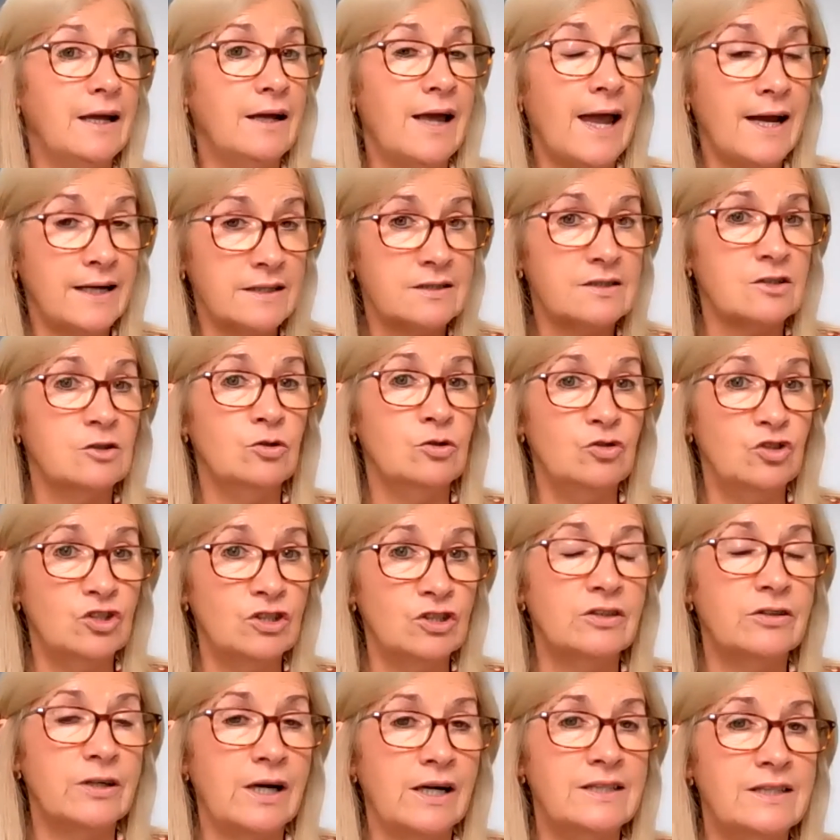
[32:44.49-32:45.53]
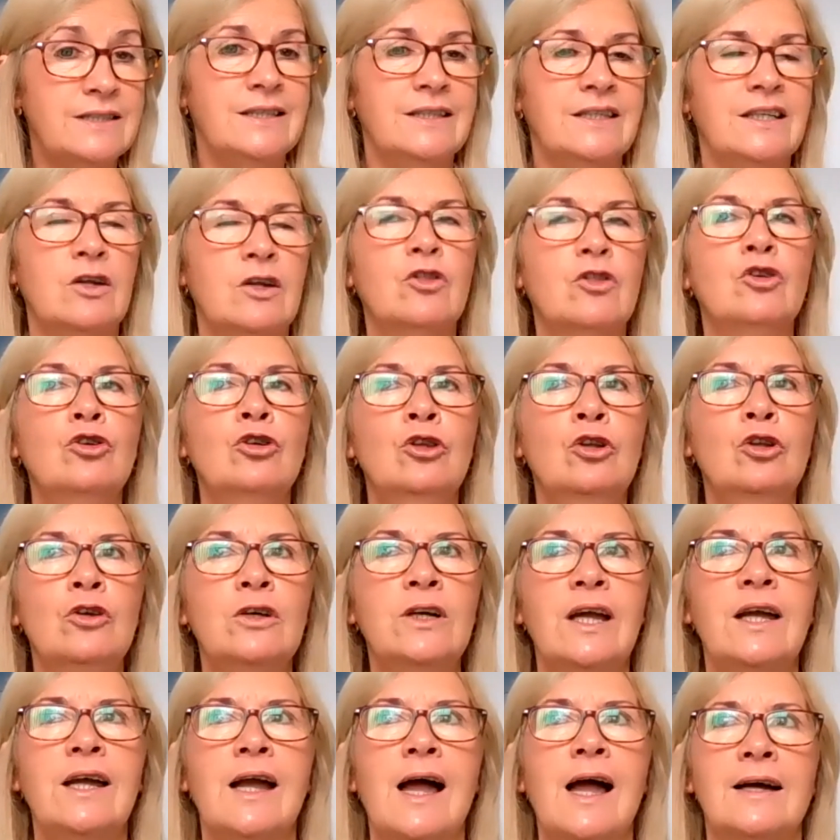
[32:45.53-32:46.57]
exclusion criteria, they're
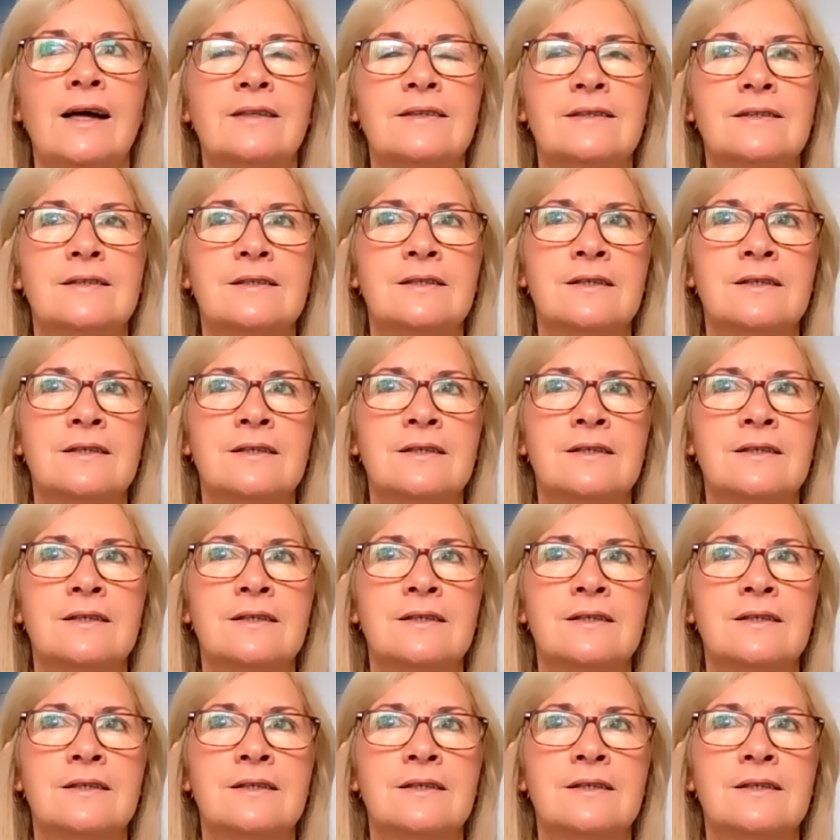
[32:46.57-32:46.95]
looking at